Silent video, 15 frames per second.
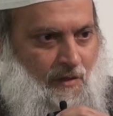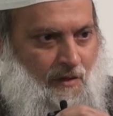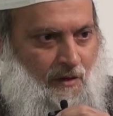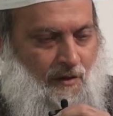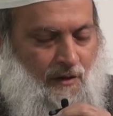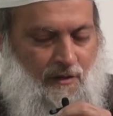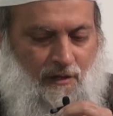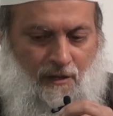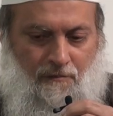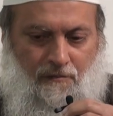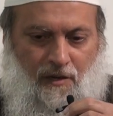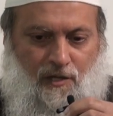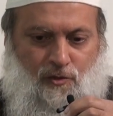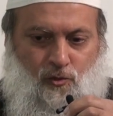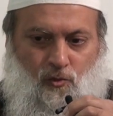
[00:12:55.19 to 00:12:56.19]
You know, and they
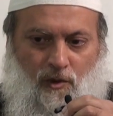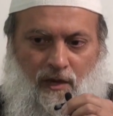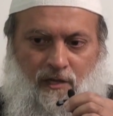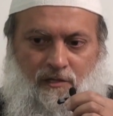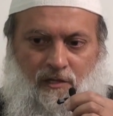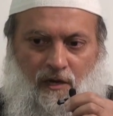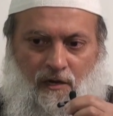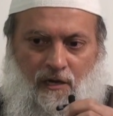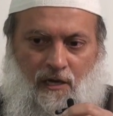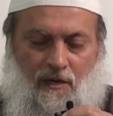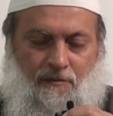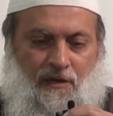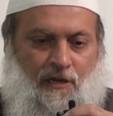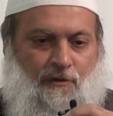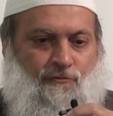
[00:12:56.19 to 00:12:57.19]
place wings on
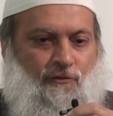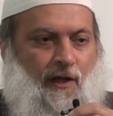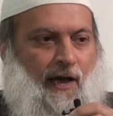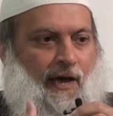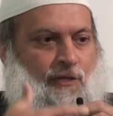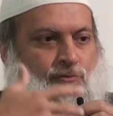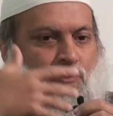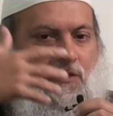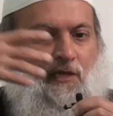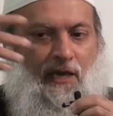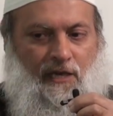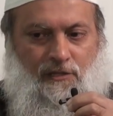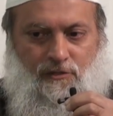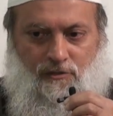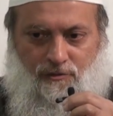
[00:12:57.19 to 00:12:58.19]
him, and he flies with the
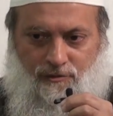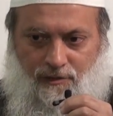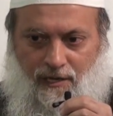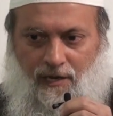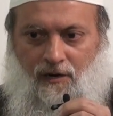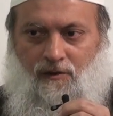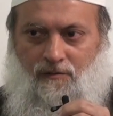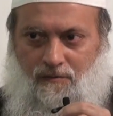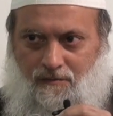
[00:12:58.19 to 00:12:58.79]
angels now.